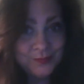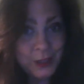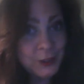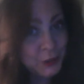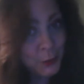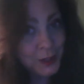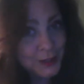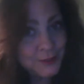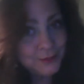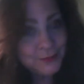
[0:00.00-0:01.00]

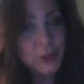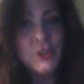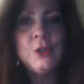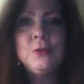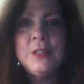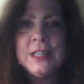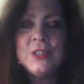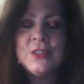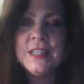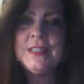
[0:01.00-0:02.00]
toy for children
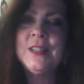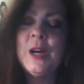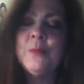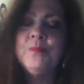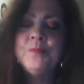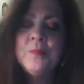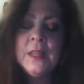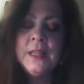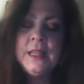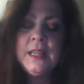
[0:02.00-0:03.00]
ages 8 and up.
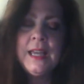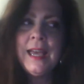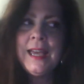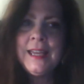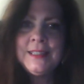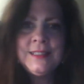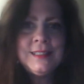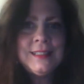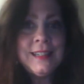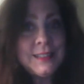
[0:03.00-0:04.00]

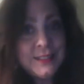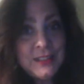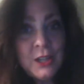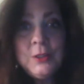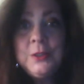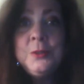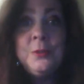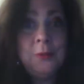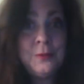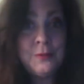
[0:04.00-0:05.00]
And I can tell you
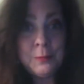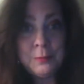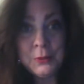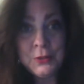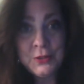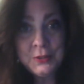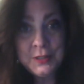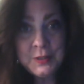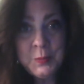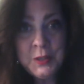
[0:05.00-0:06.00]
from personal
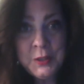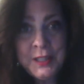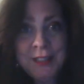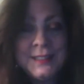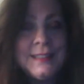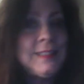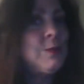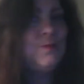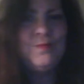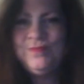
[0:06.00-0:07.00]
experience,
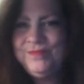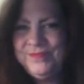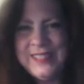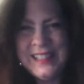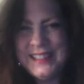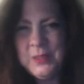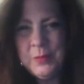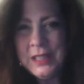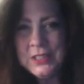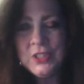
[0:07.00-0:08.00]
not so
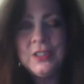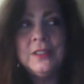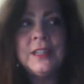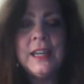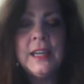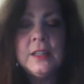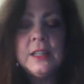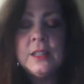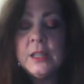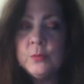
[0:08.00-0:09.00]
much, okay?
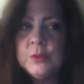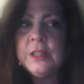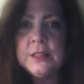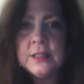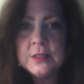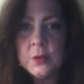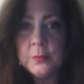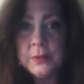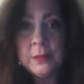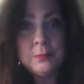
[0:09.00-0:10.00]
It really does
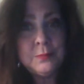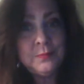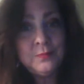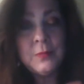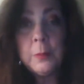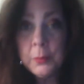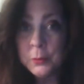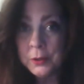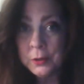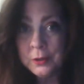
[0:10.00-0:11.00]
open up a
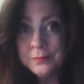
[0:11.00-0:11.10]
portal,